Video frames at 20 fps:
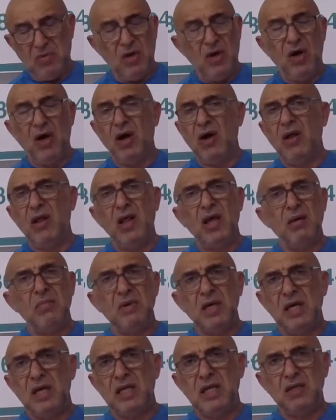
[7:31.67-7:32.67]
All I'm
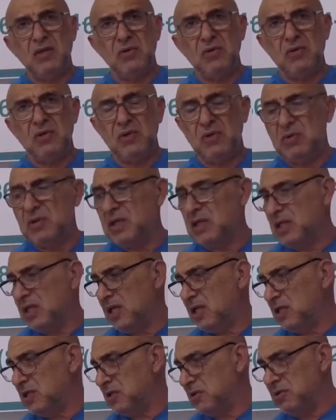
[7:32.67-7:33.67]
going to do to it
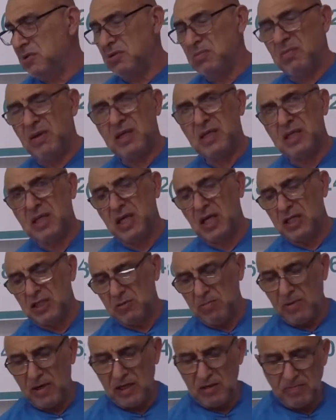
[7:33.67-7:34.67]
is use my
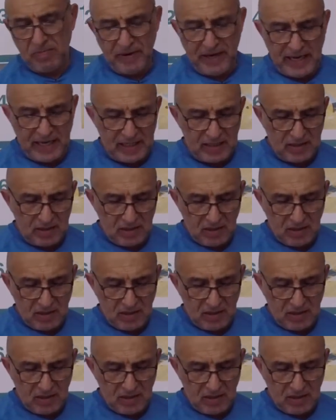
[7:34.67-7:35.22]
Scotch-Brite pad